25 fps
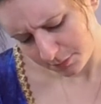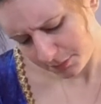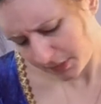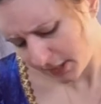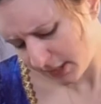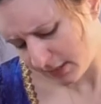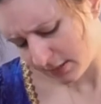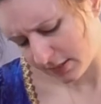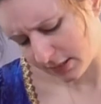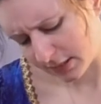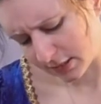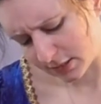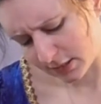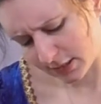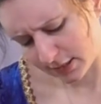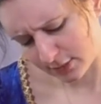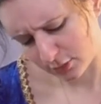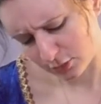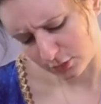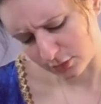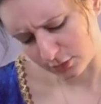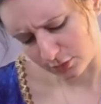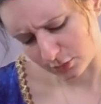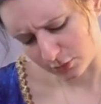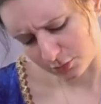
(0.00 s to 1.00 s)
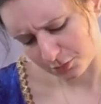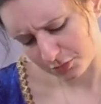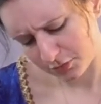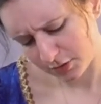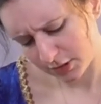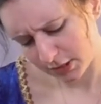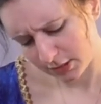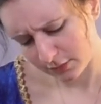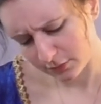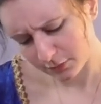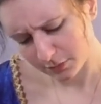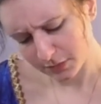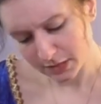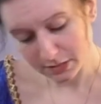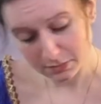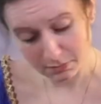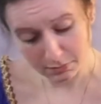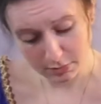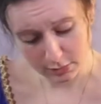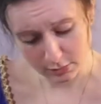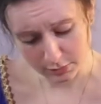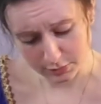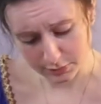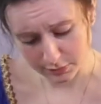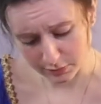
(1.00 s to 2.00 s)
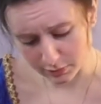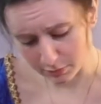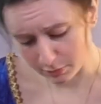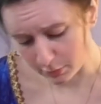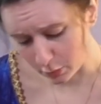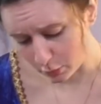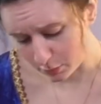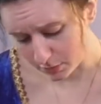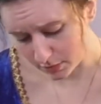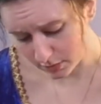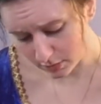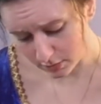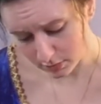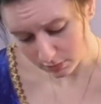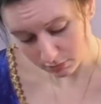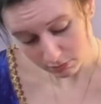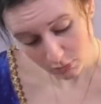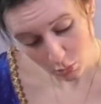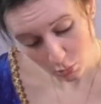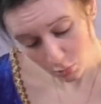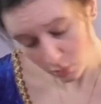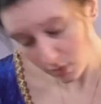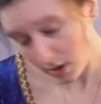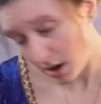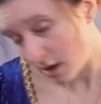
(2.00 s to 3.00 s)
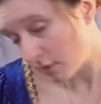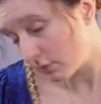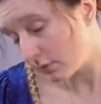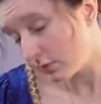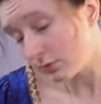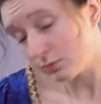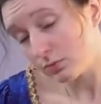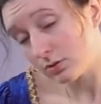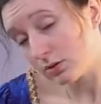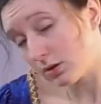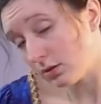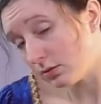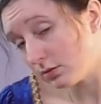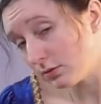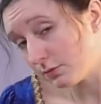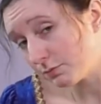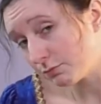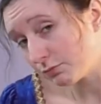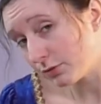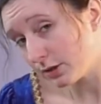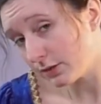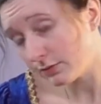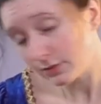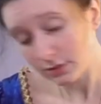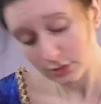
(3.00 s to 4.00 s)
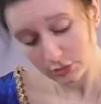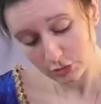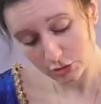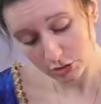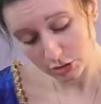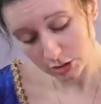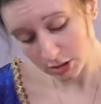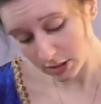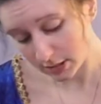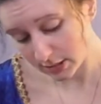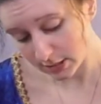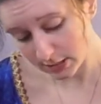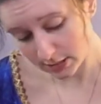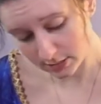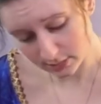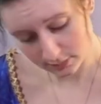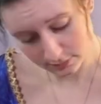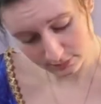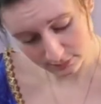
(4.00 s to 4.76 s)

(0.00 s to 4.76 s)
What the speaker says: pleasing attentions proceed from the impulse of the moment, or are the result of previous study?"